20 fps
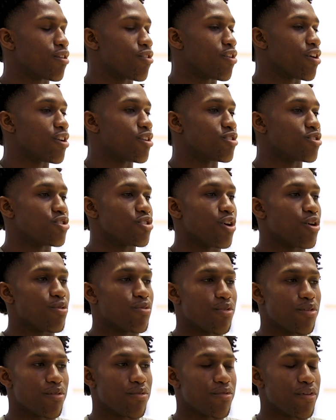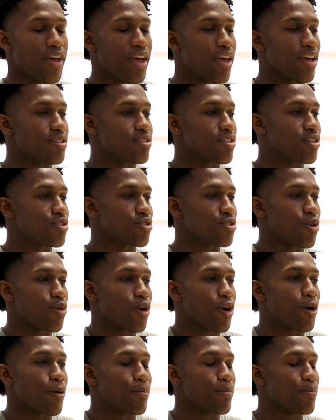Creating a show for the fans that show
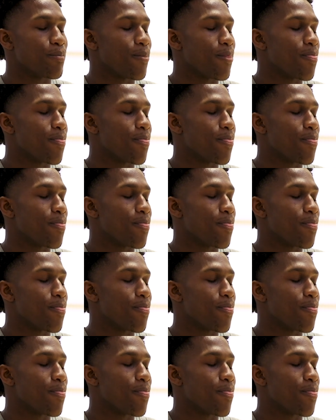up.